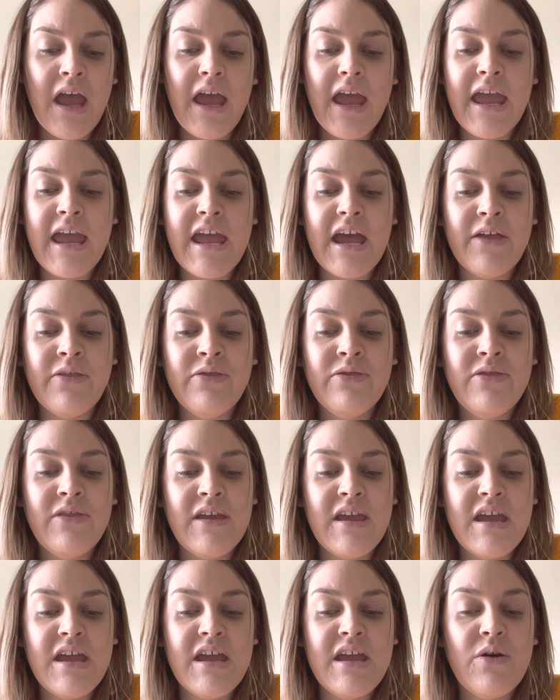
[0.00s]
And
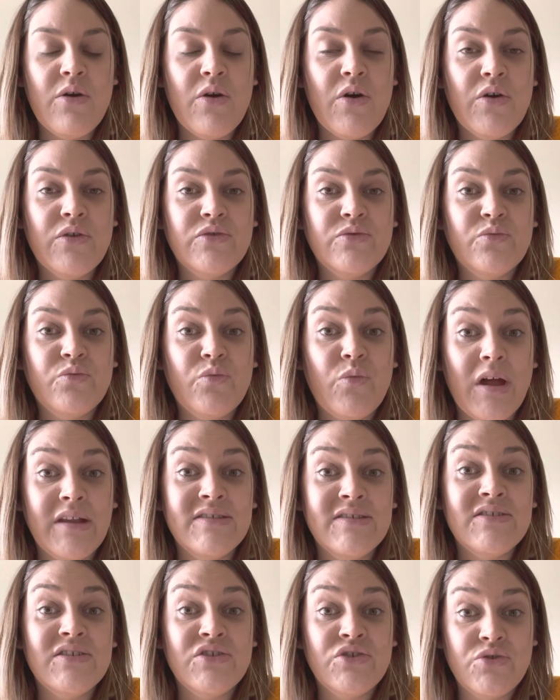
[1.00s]

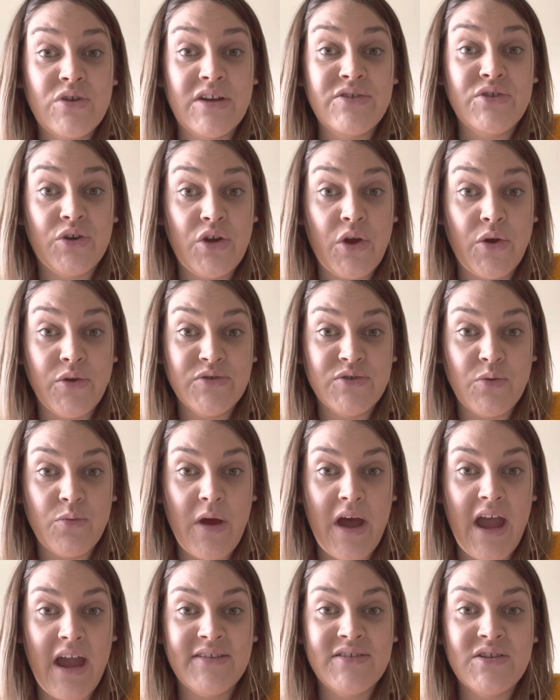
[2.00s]
once the stressor goes
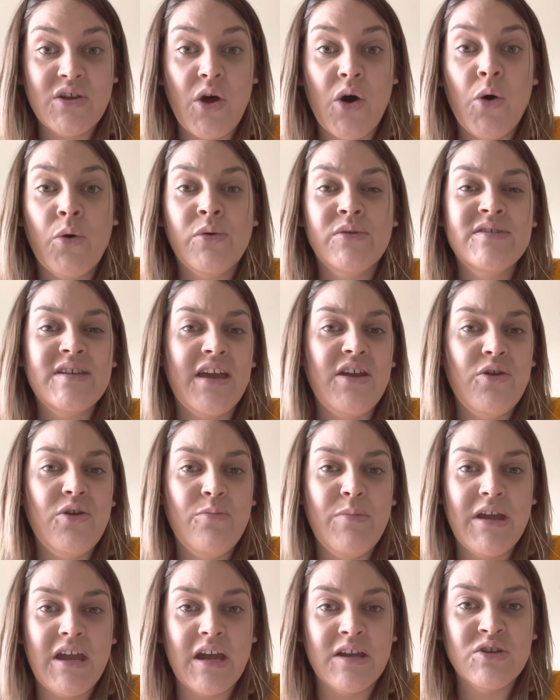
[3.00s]
away, so say you
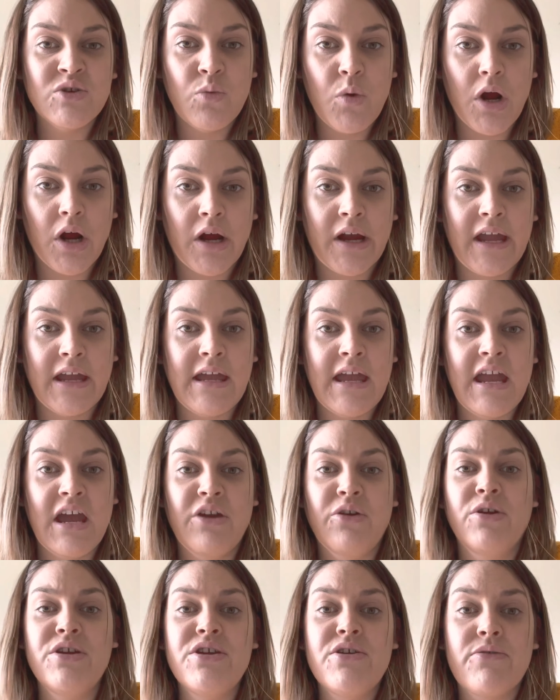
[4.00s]
begin to work
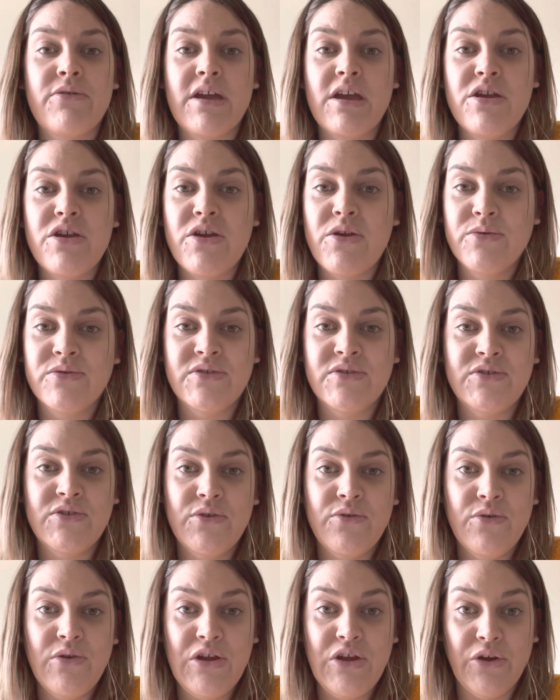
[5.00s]
again, or you get used
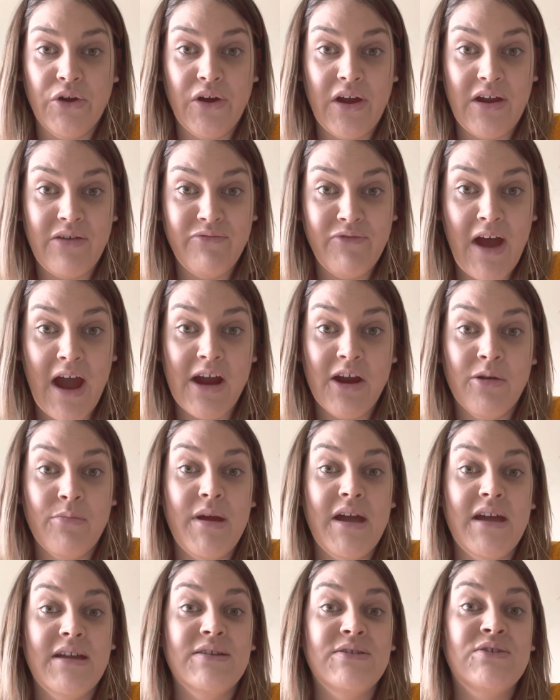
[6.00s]
to your
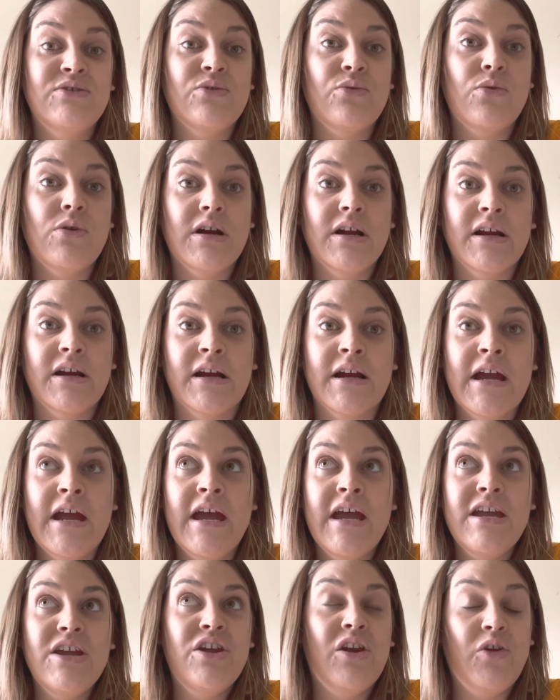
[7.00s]
environment, or
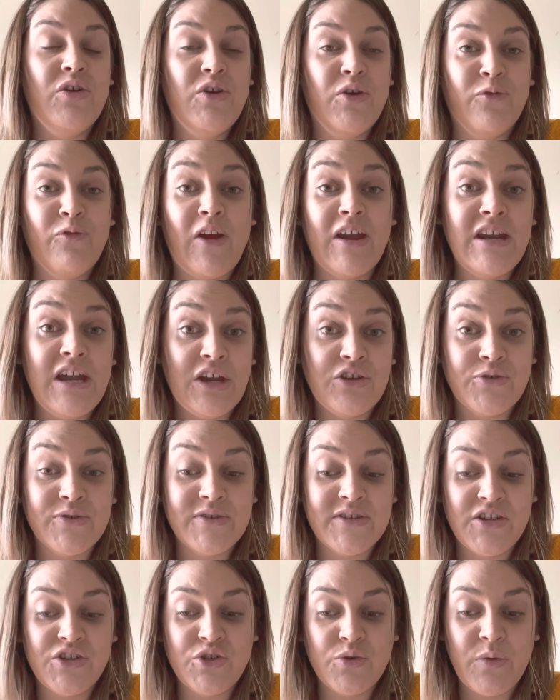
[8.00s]
your financial
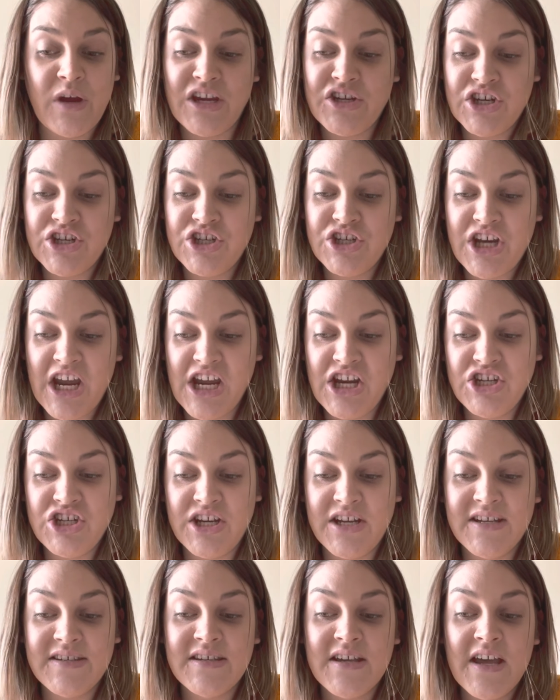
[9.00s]
situation
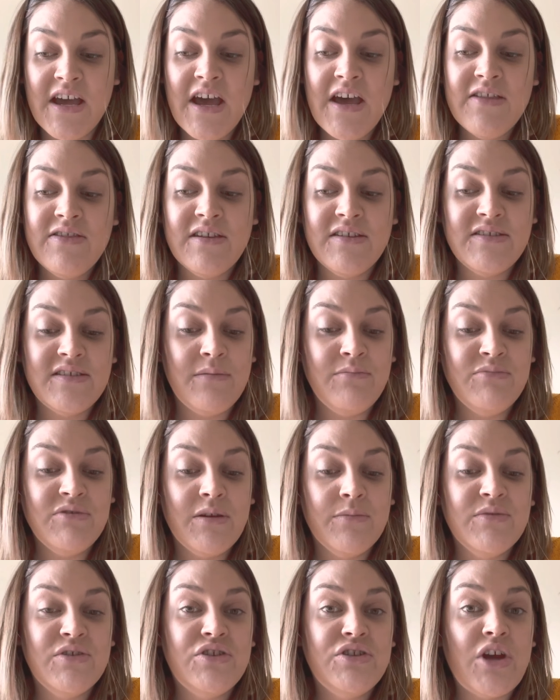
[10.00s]
changes, the
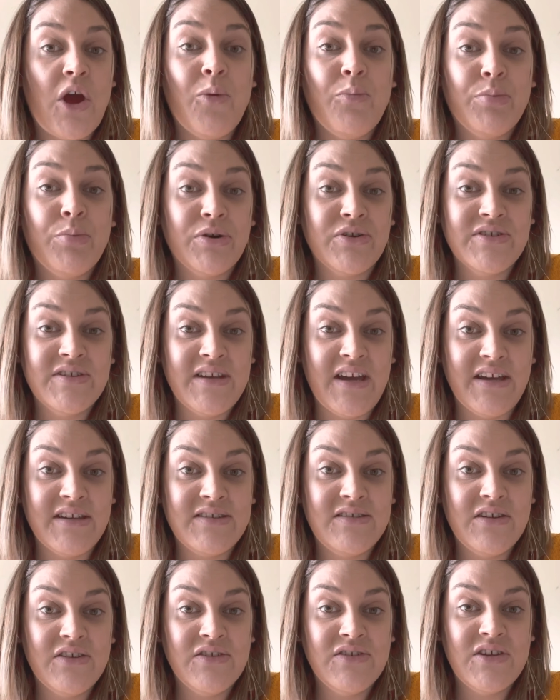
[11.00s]
symptoms don't
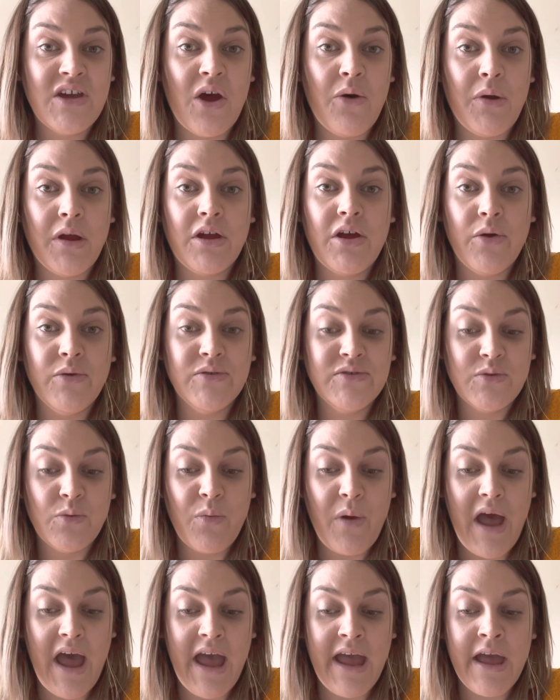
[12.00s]
persist, so it goes
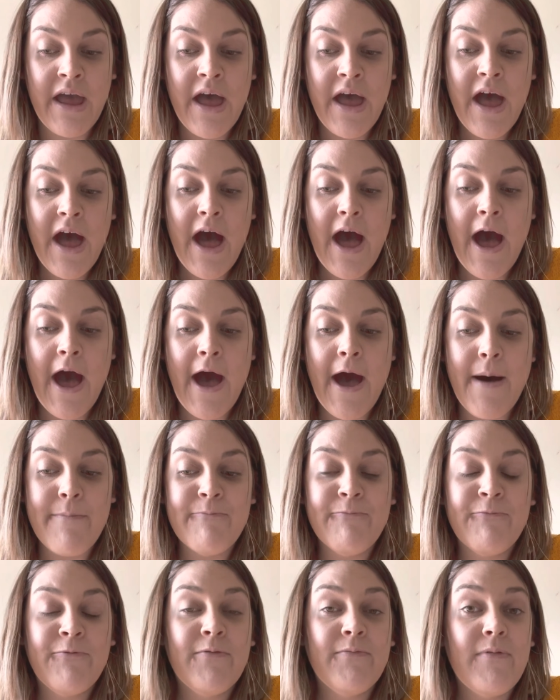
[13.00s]
away,
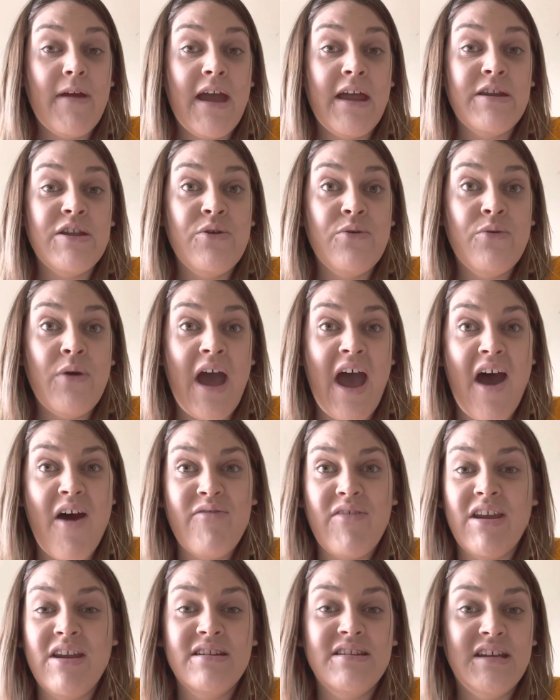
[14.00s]
and you
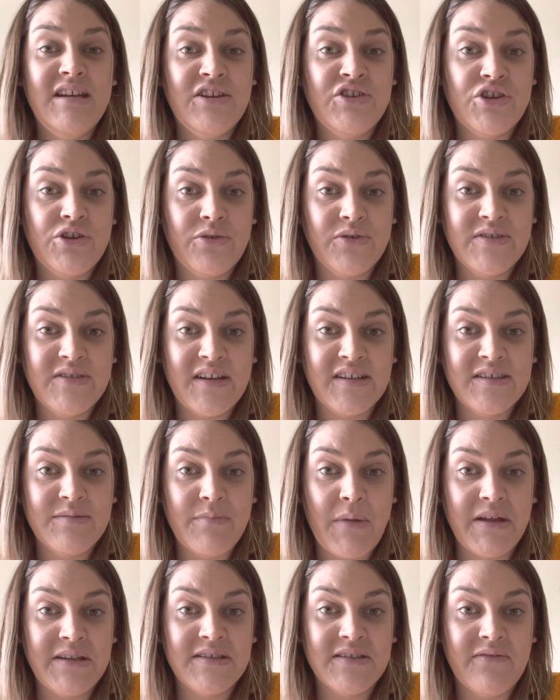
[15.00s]
have an additional 6
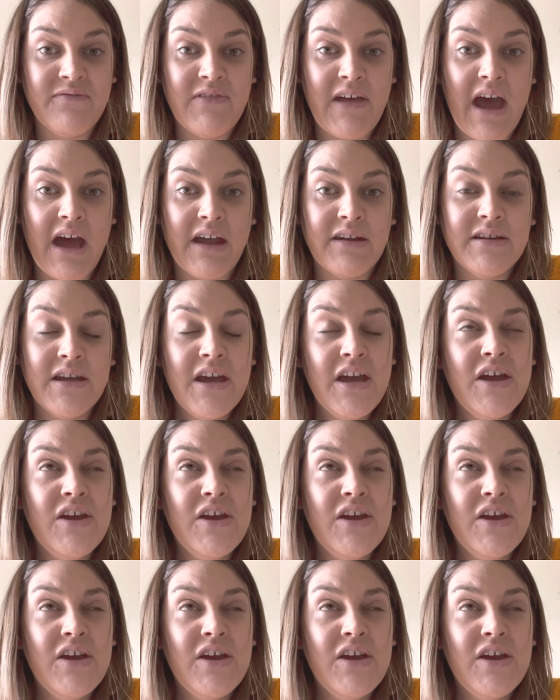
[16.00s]
months of that.